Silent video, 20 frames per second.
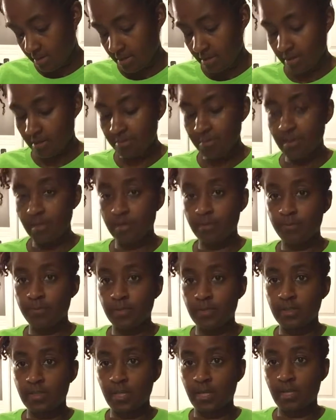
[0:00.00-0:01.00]
come in a
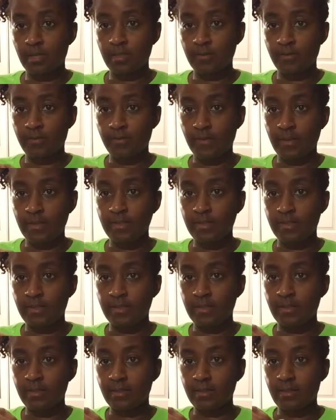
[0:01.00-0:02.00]
protective
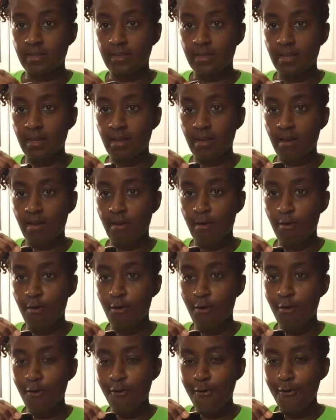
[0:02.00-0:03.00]
facing.
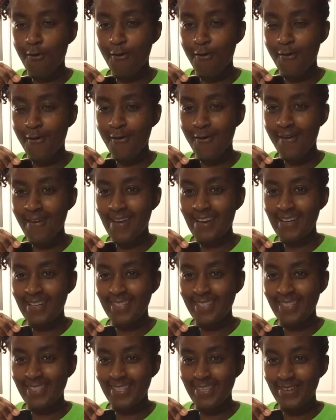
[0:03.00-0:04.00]
Oh, and
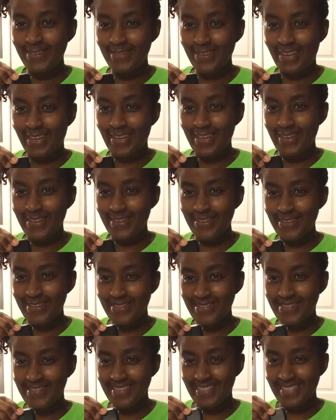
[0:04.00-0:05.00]
it's so cute.
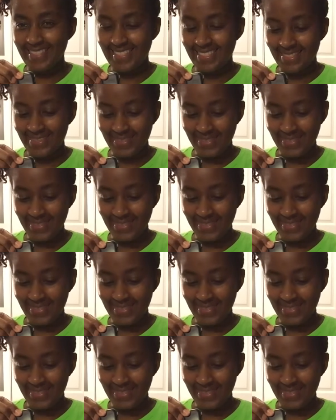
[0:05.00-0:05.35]
It's so